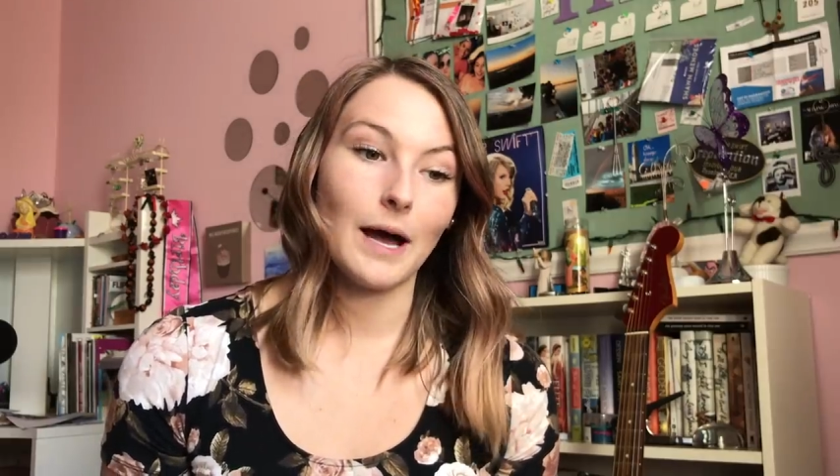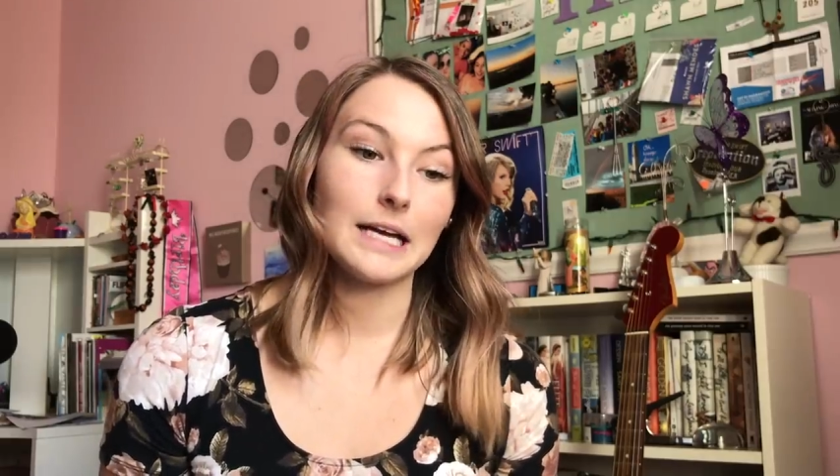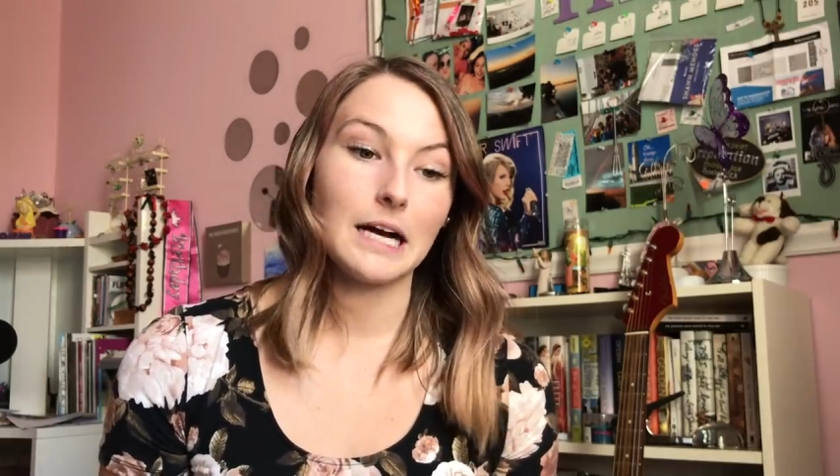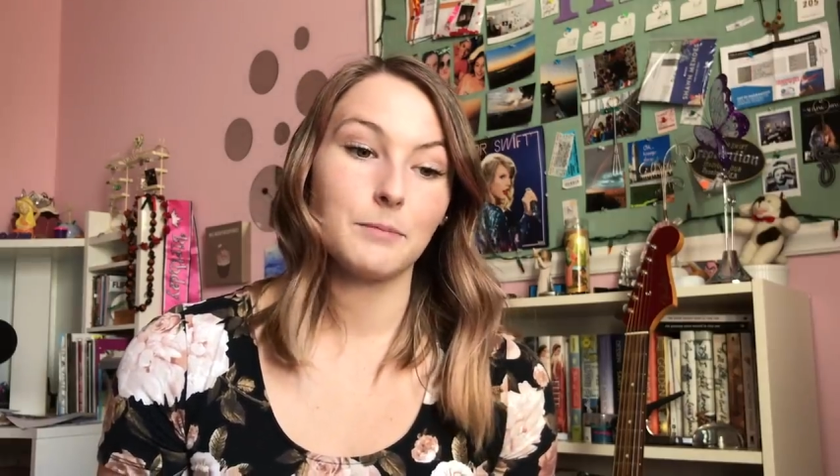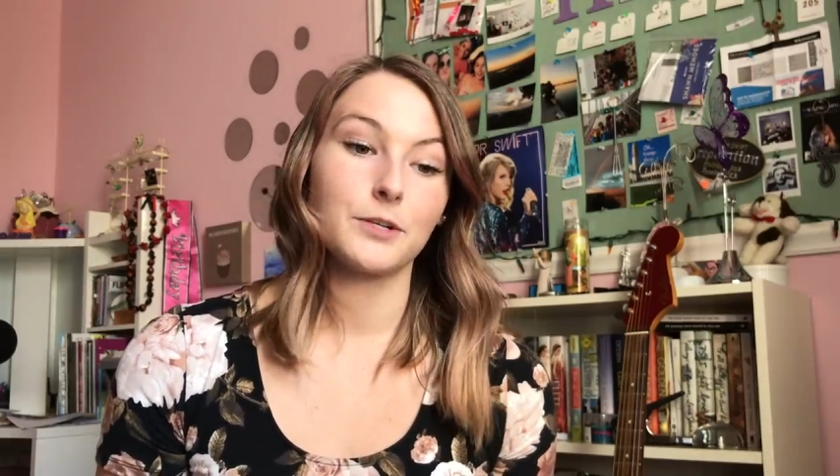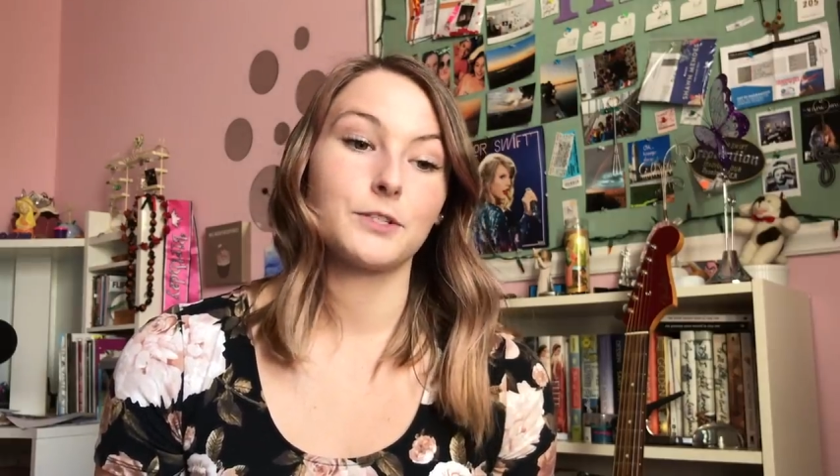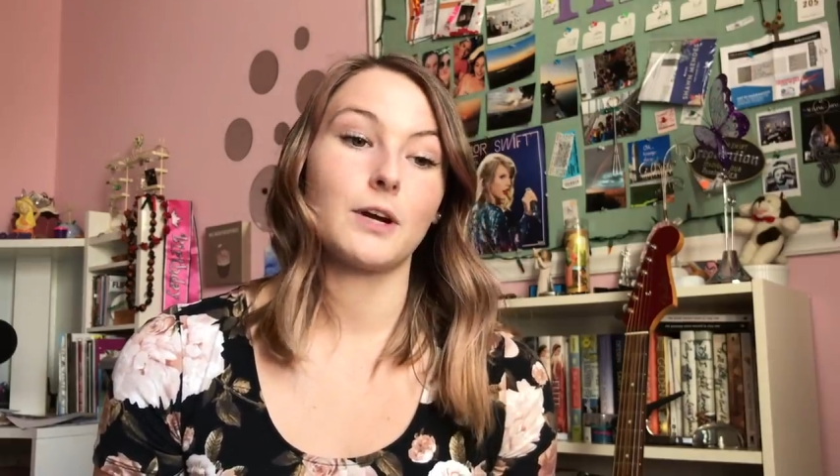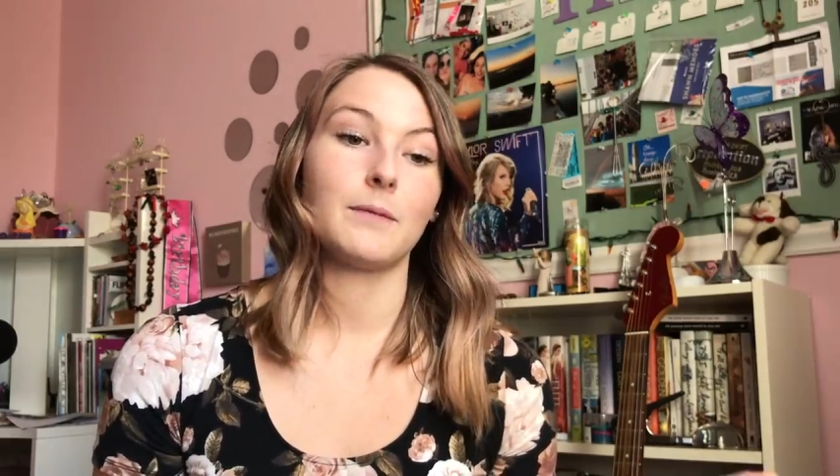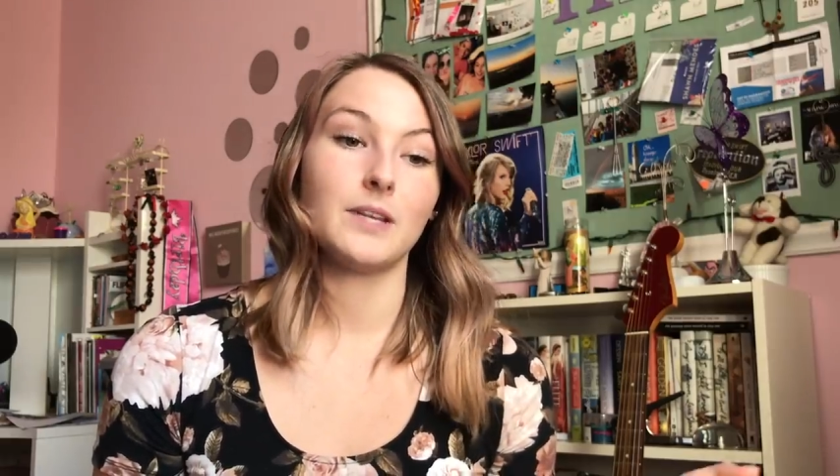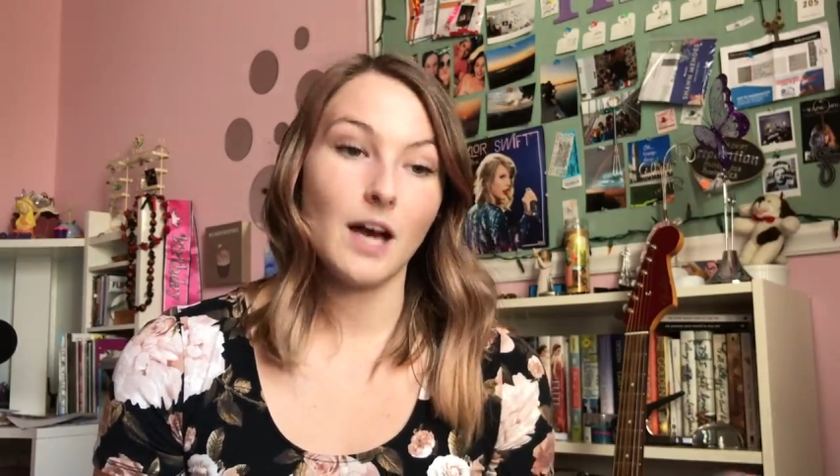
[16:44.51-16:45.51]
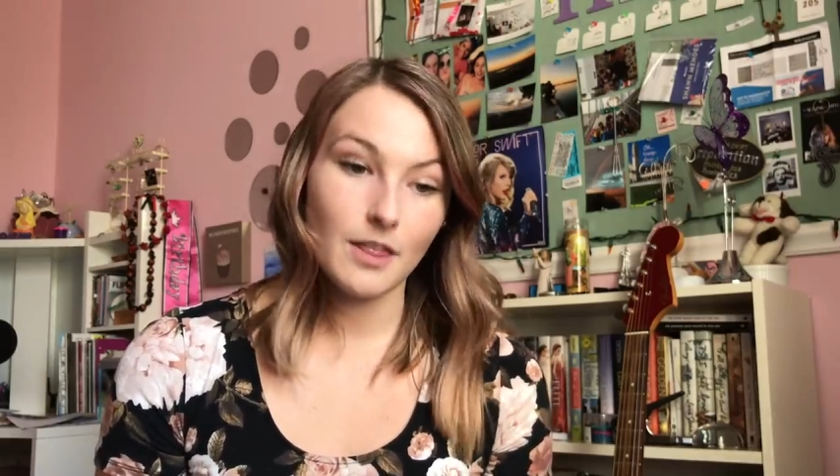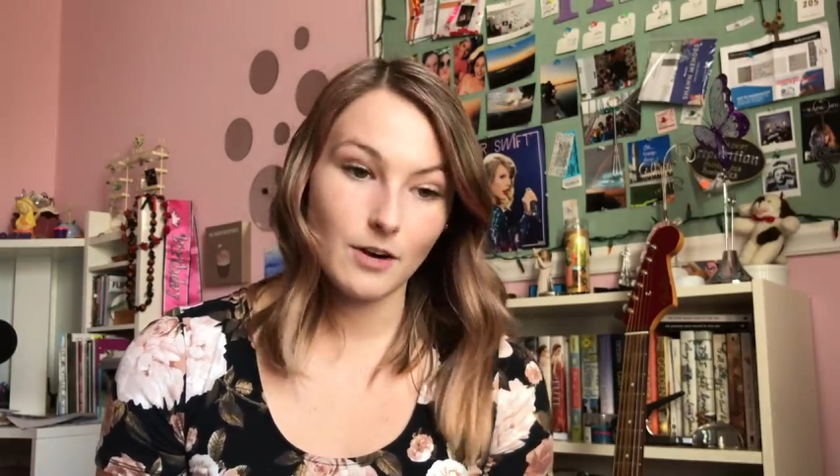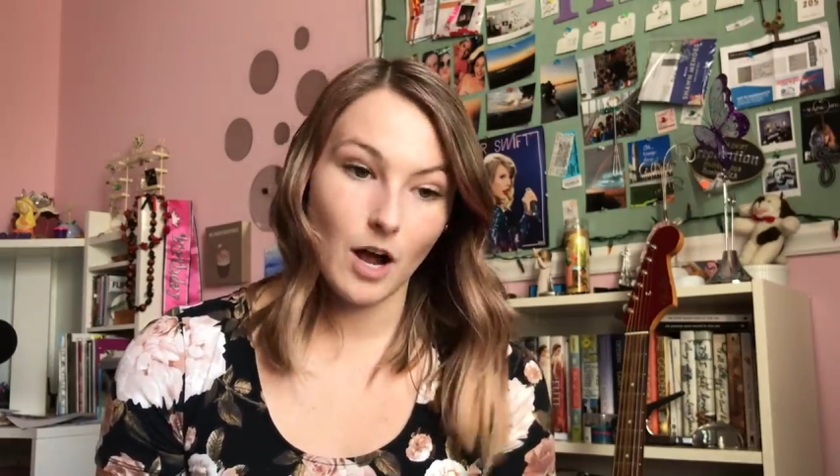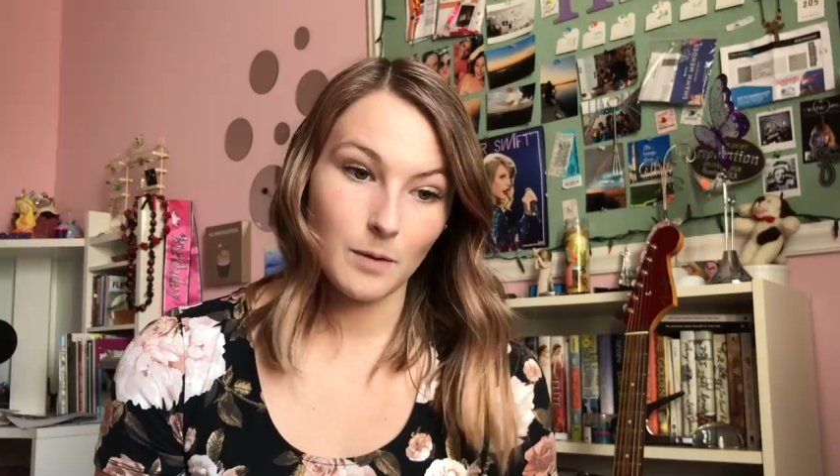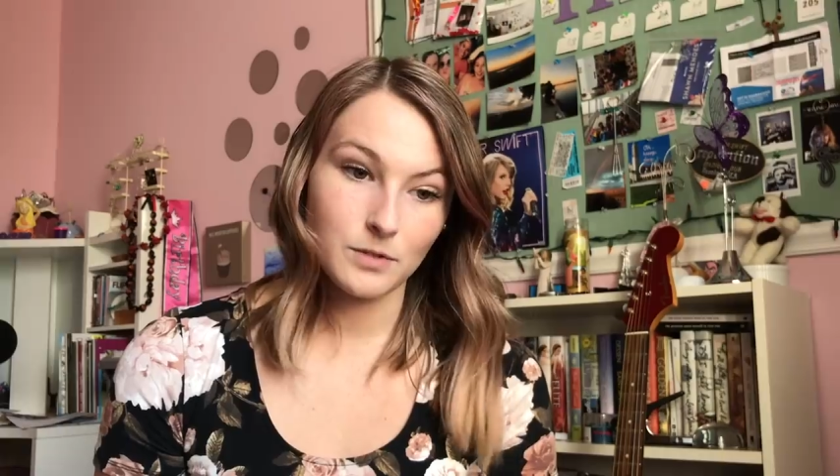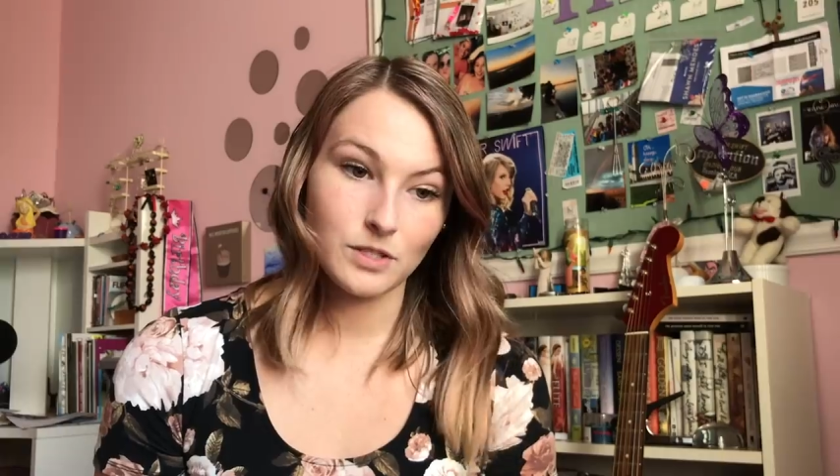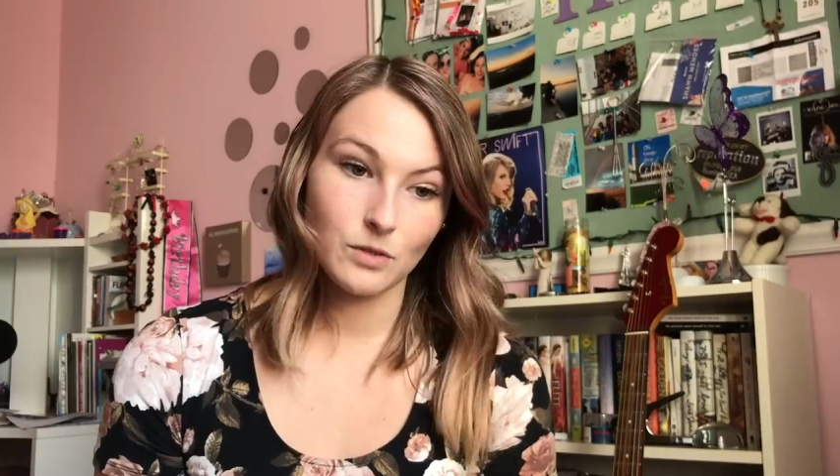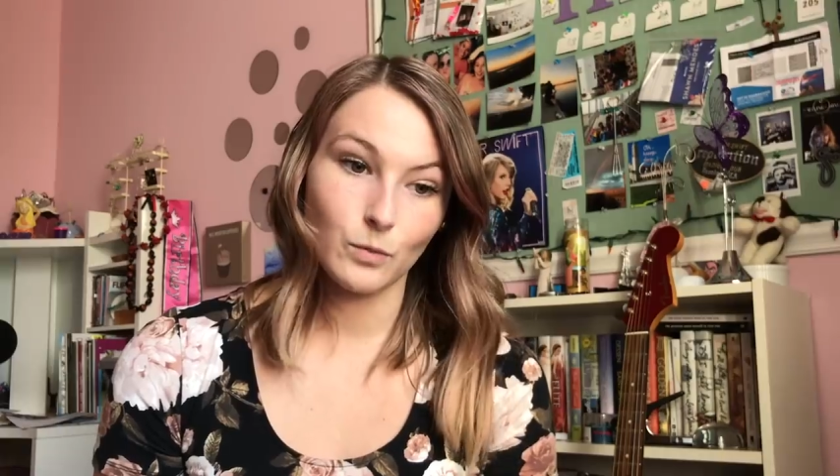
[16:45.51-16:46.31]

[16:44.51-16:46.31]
I got prescribed the other option,